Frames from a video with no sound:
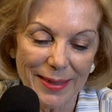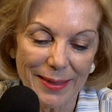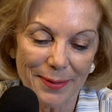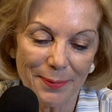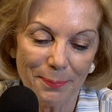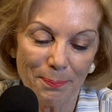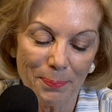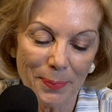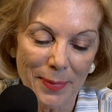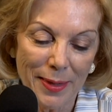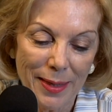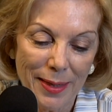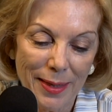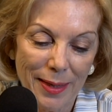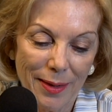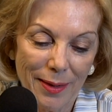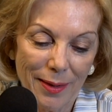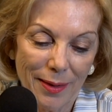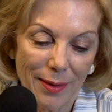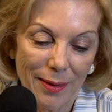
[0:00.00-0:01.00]

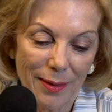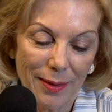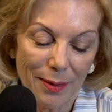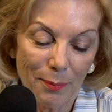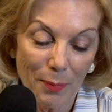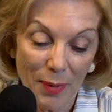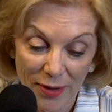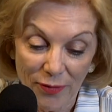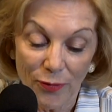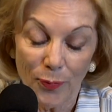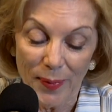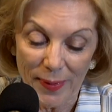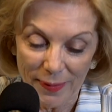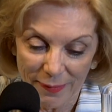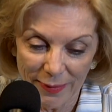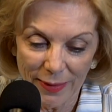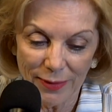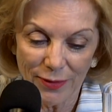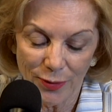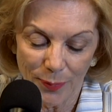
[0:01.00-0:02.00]
It's been
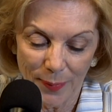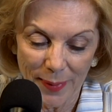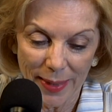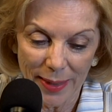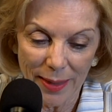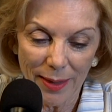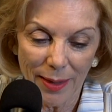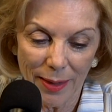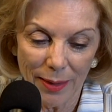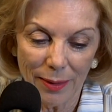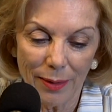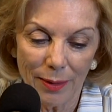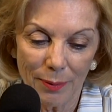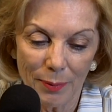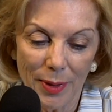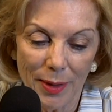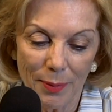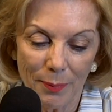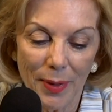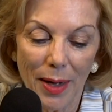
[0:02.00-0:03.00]
sent to me,
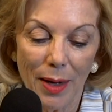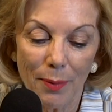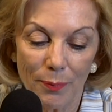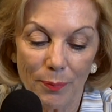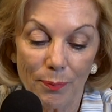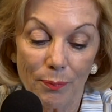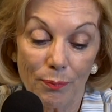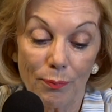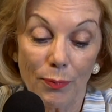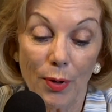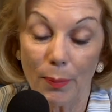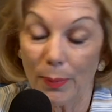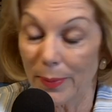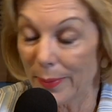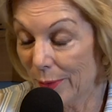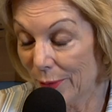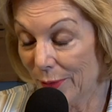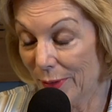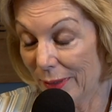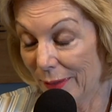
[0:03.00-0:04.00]
and I'm
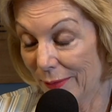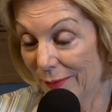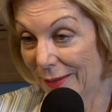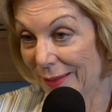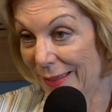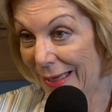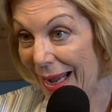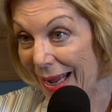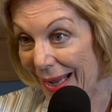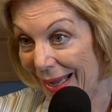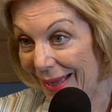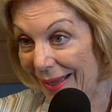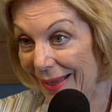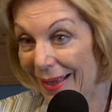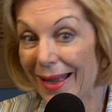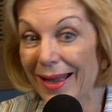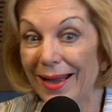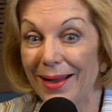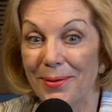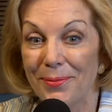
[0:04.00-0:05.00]
probably look at it today.
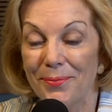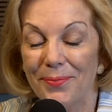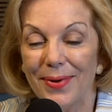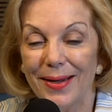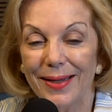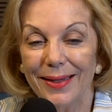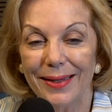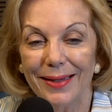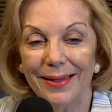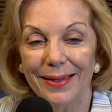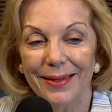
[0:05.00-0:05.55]
But